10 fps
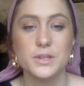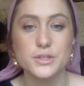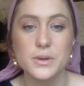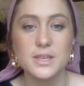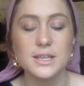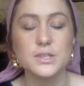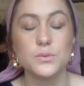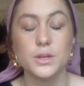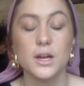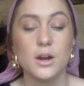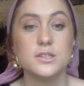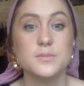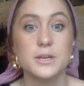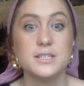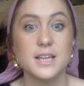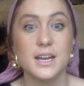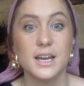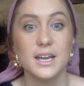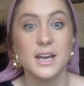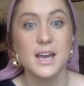So I think that's a really hard space that
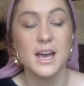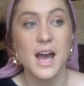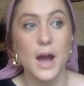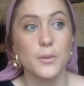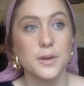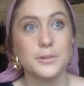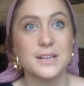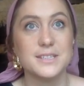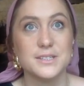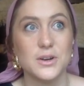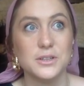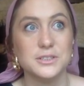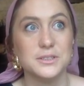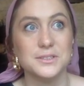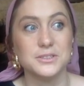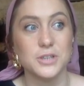I want to bless us all to